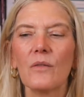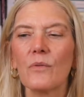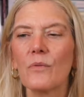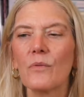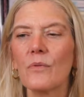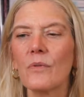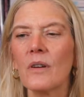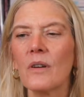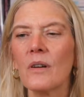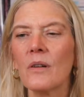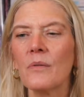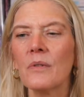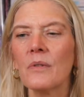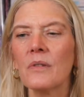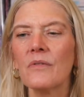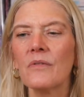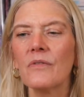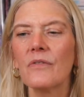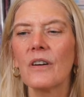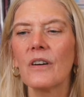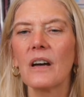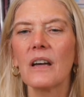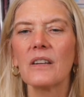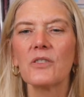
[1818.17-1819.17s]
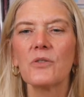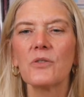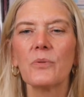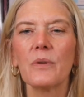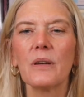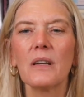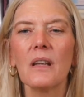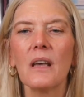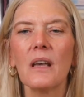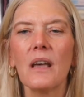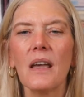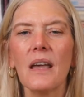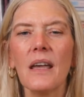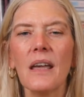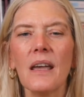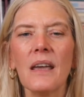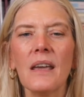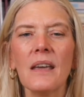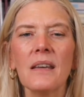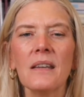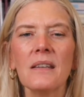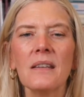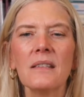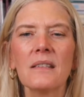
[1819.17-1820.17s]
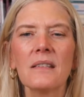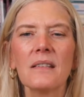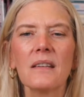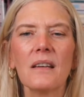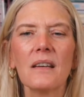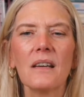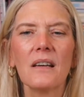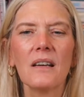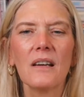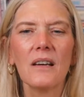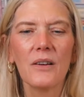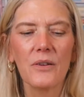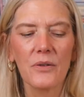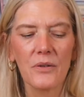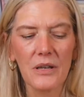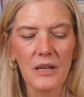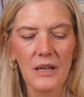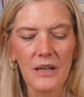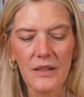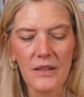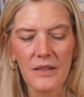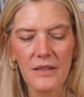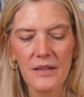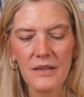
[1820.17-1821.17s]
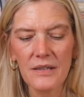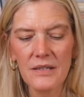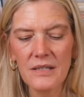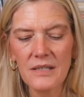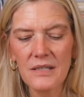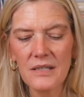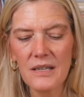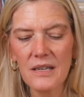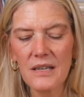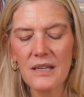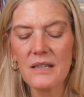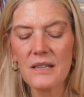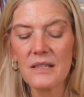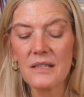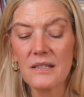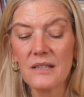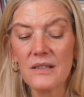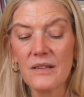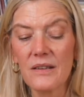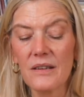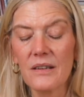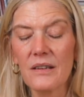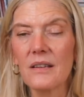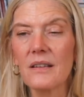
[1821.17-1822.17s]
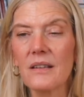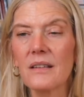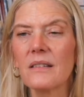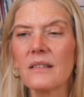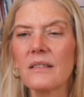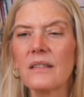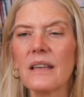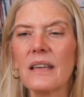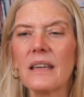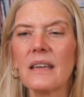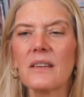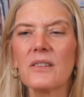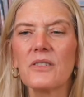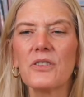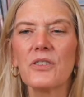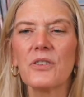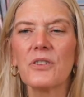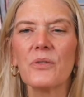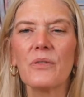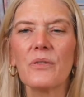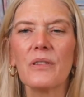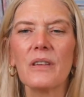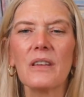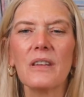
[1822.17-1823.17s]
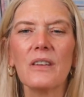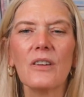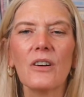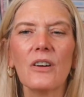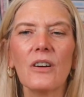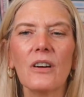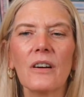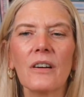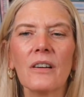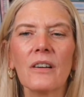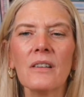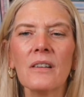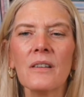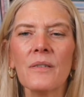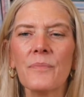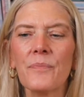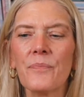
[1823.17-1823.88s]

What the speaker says: Rowan Fine Tweed Haze. Okay, this is the link to the yarn.